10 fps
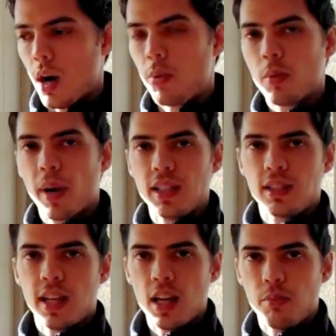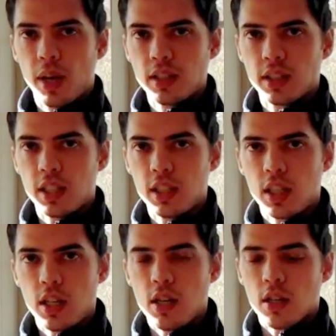book by Ted Benson
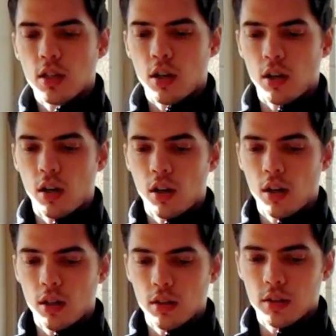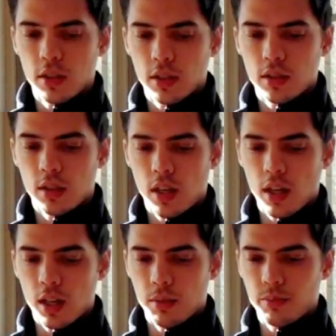called
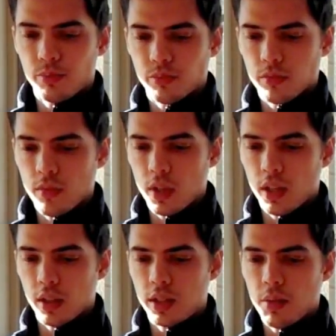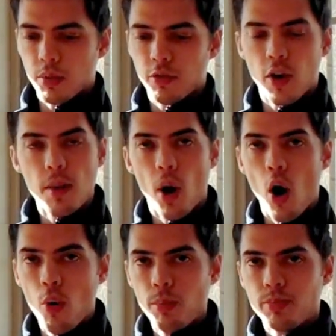The Timber Frame
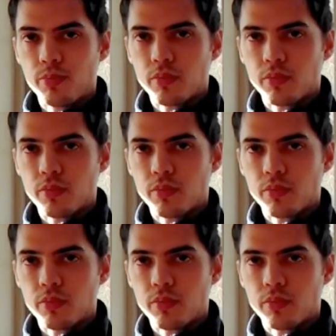Home,